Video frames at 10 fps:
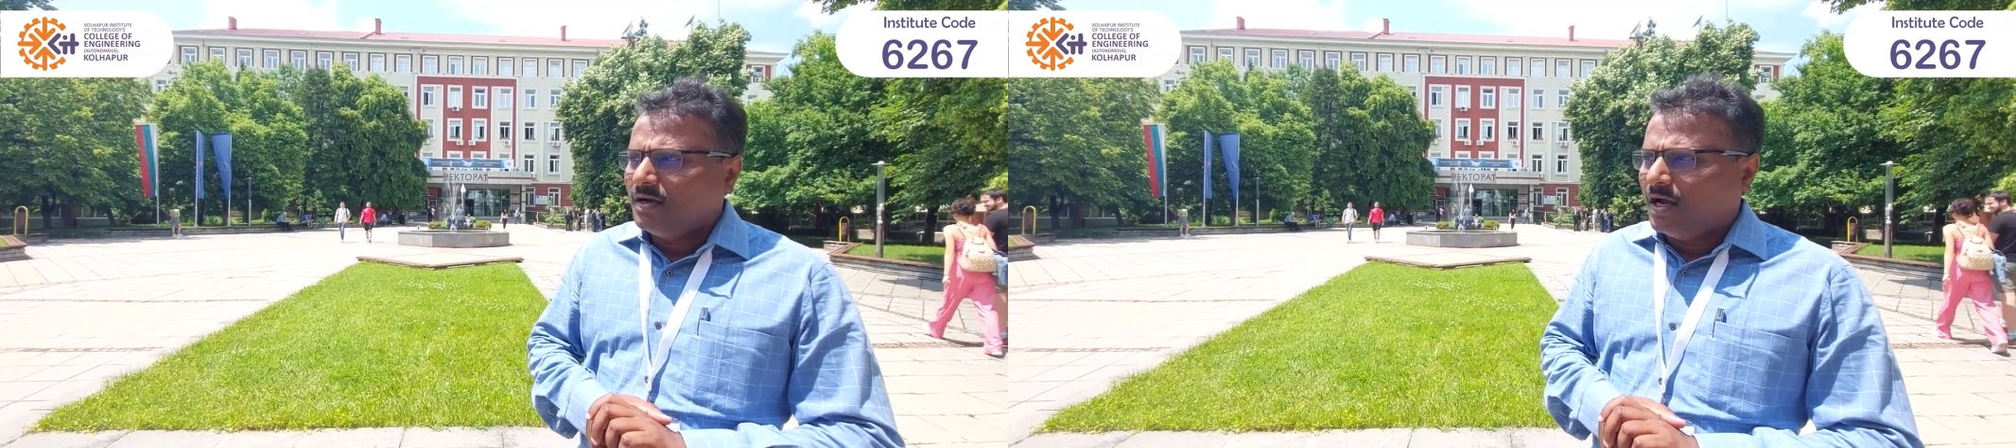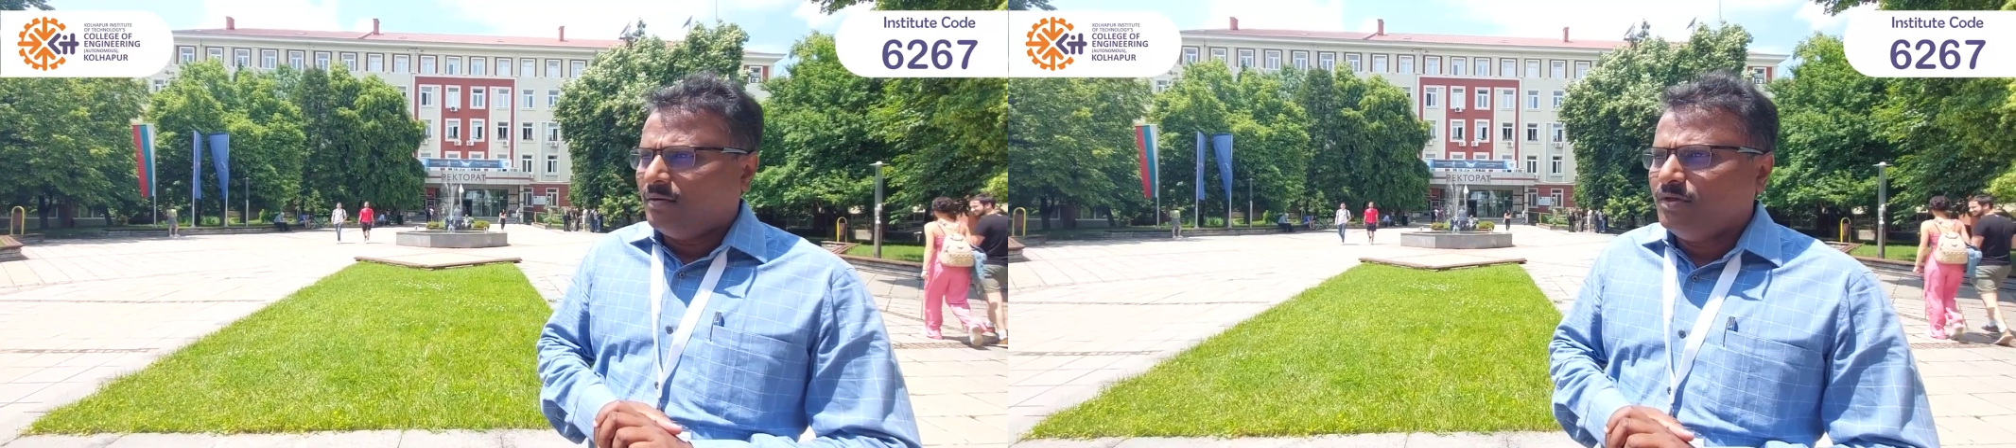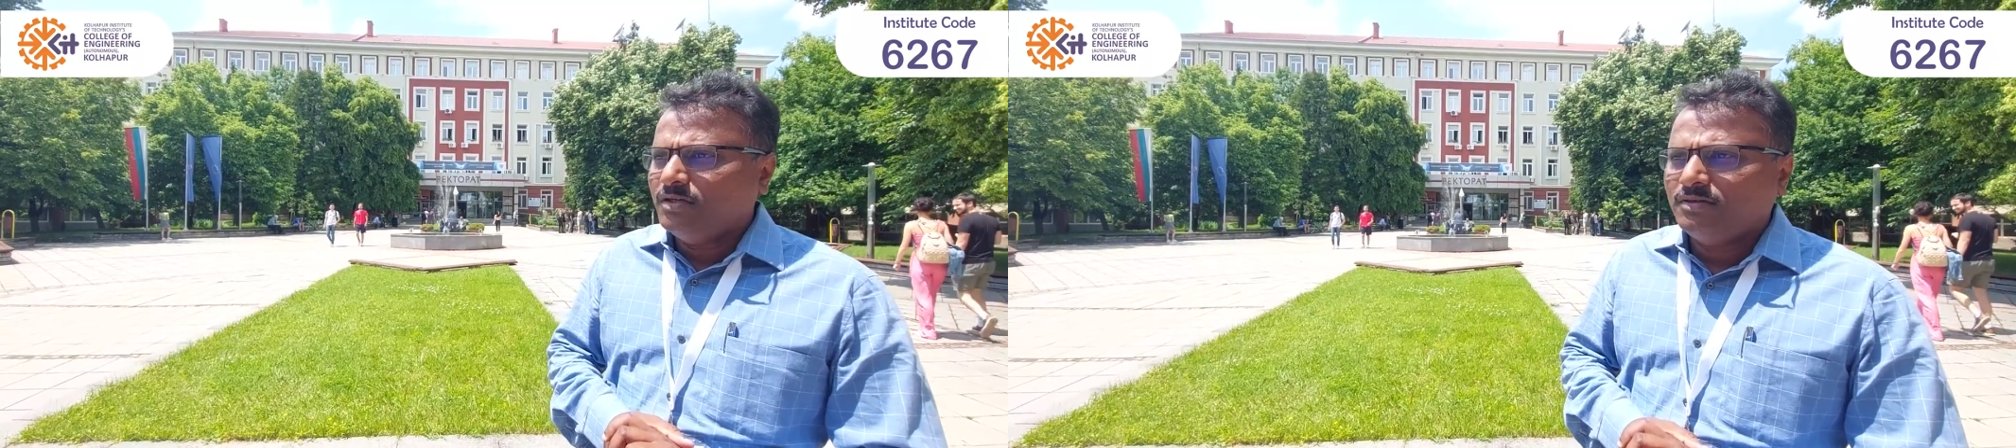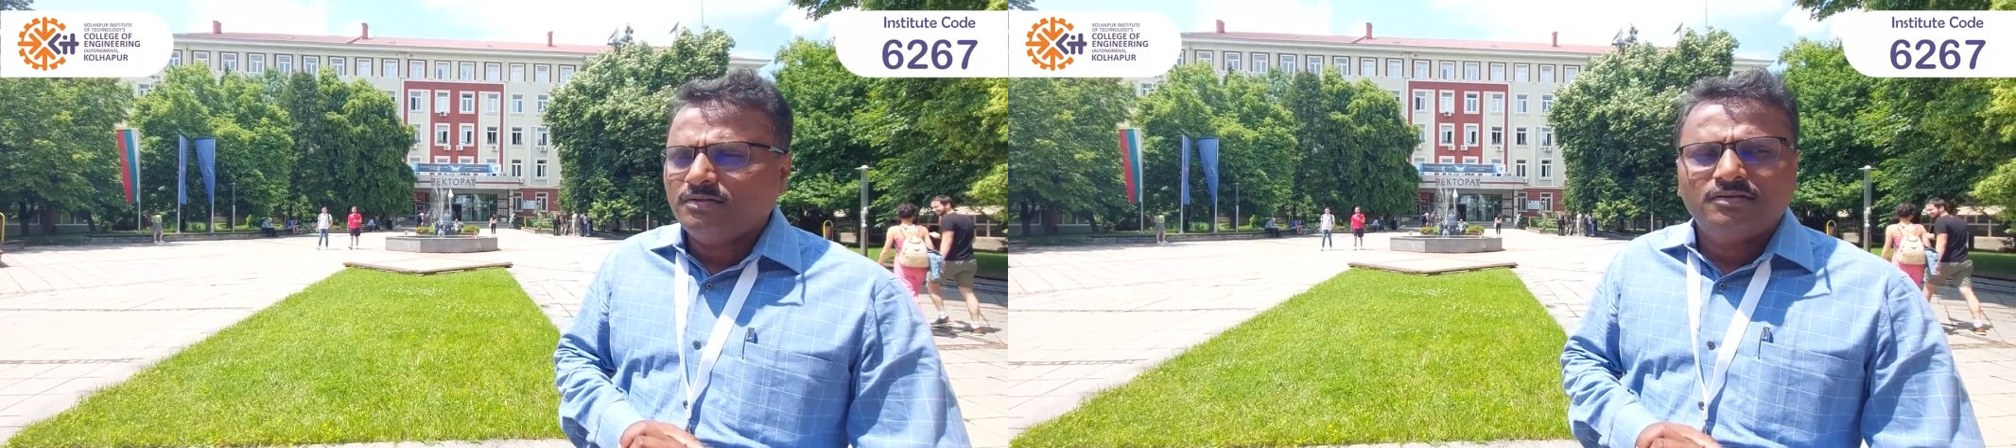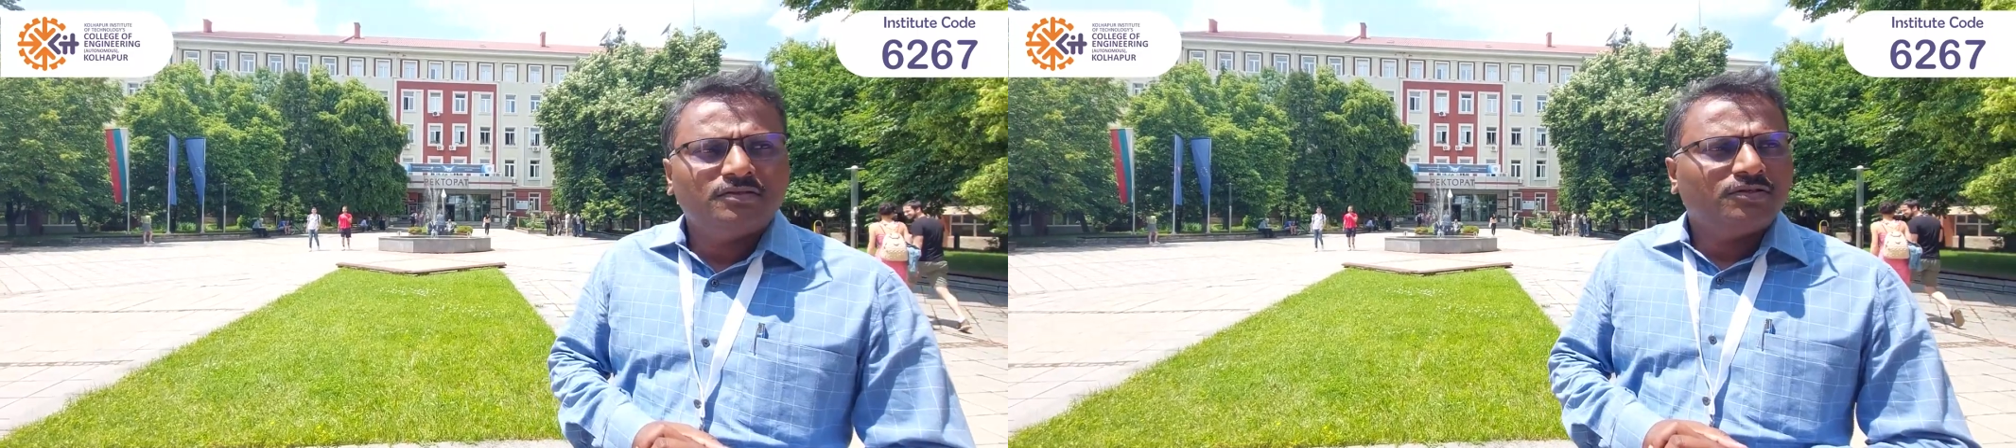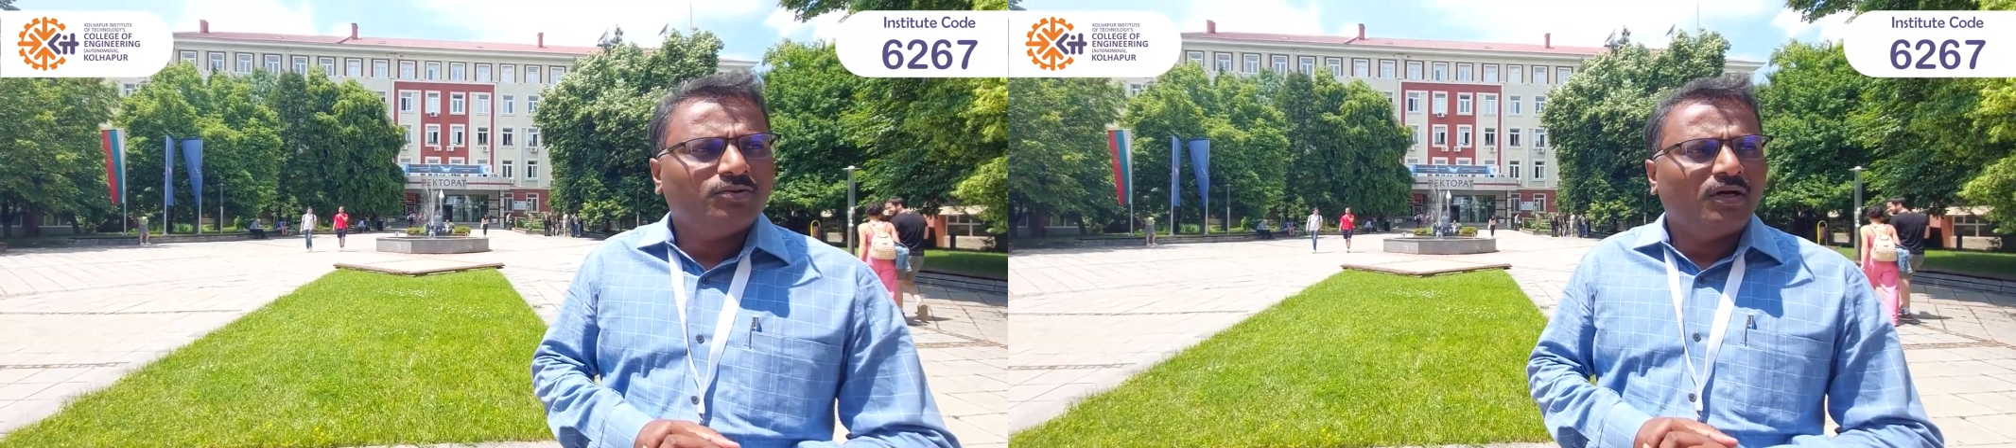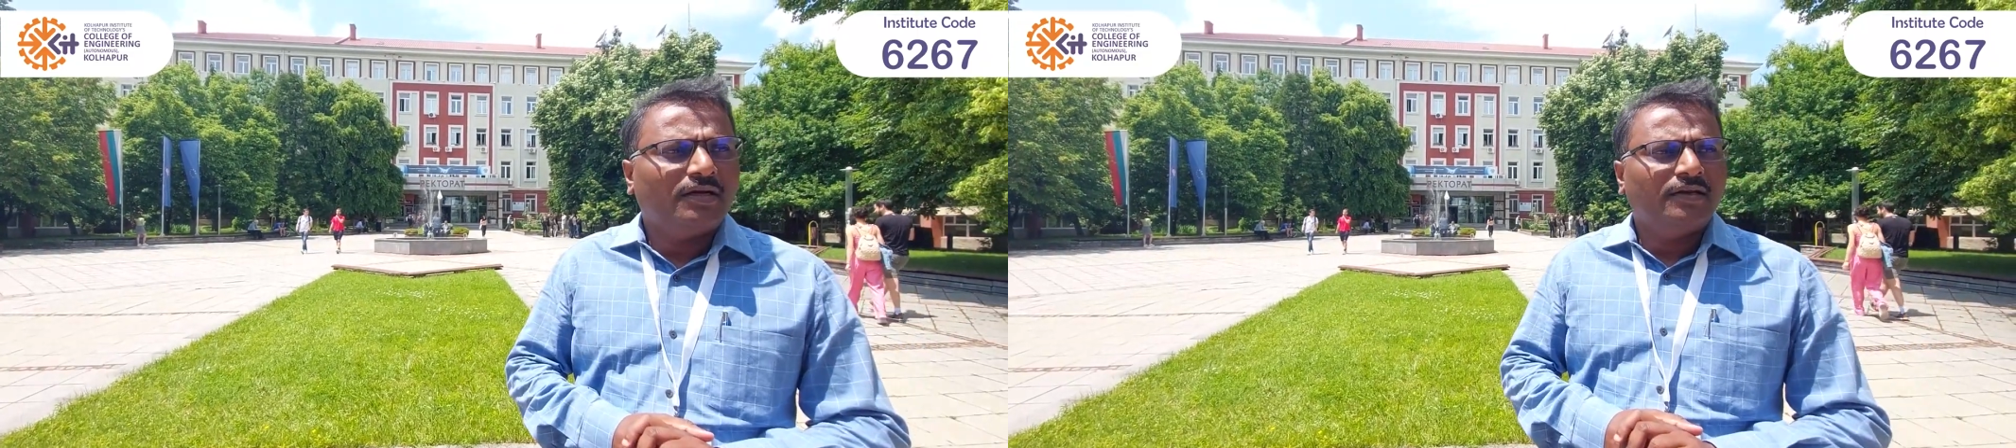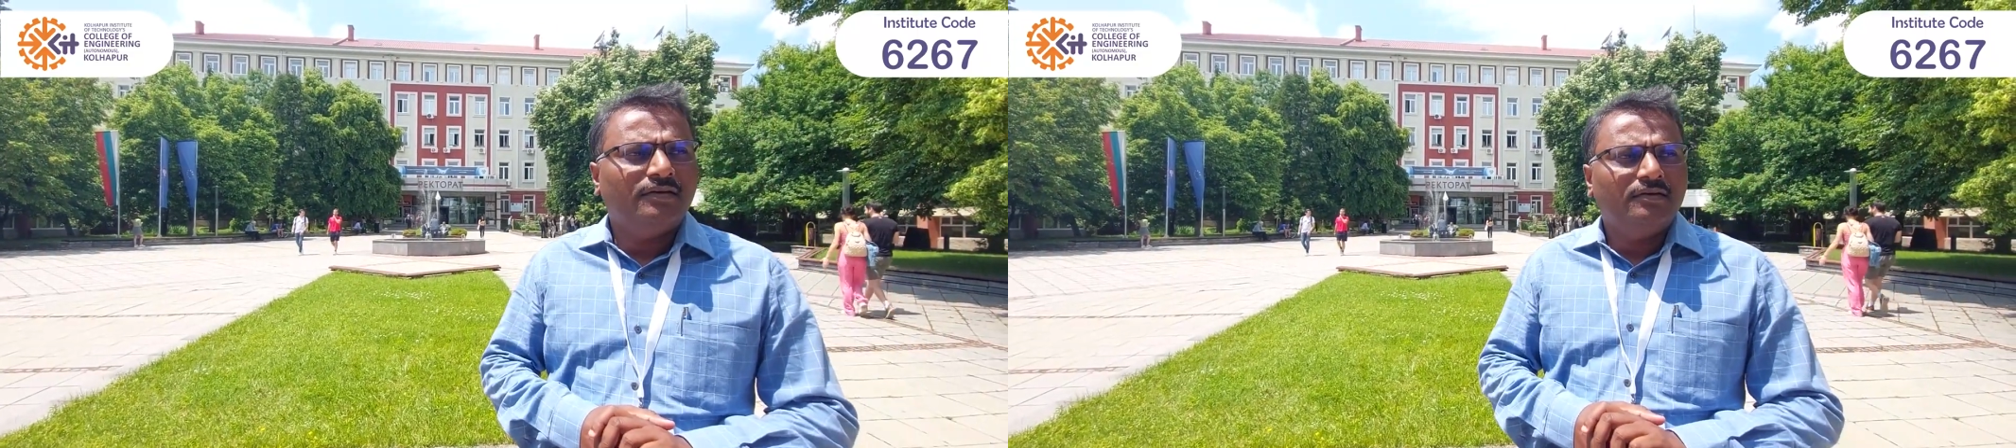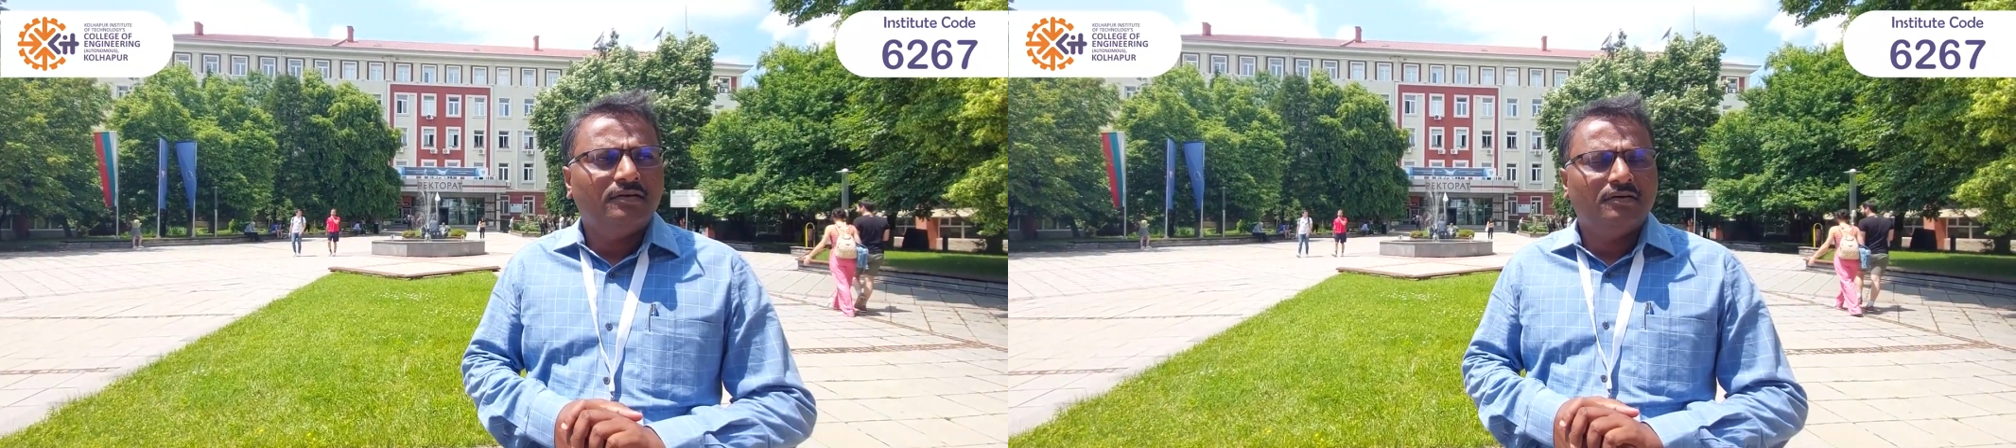I'm here to attend